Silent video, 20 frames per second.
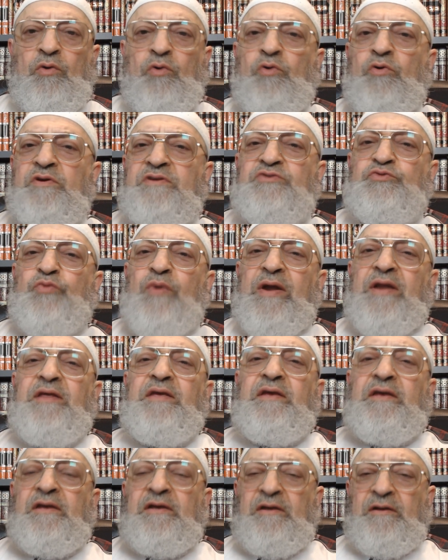who is
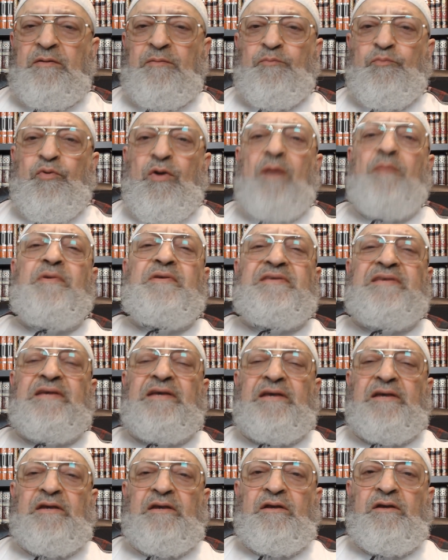ready,
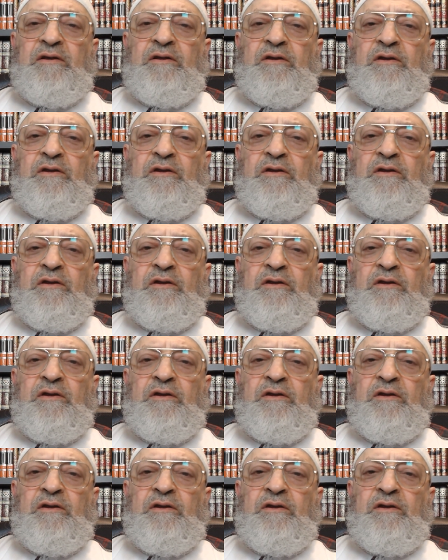promising